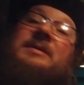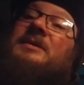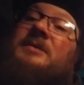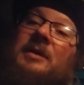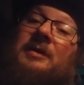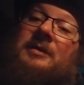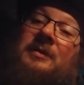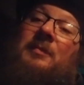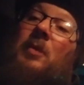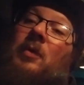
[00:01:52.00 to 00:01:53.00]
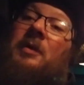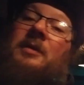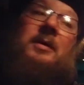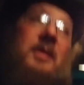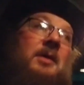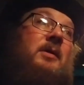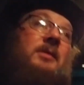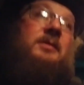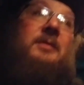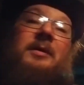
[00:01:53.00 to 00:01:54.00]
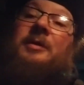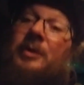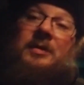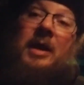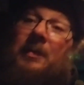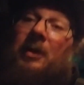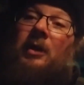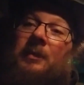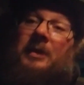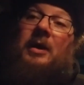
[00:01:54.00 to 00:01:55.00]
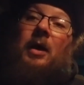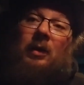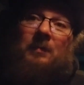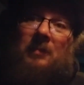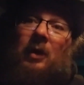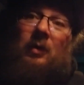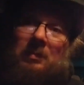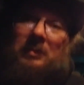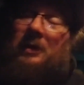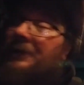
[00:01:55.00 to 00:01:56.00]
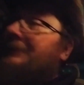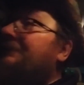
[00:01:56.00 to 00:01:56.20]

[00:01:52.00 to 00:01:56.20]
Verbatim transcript: six thirty in the morning. Yeah. Too damn early to be calling Uncle Buck.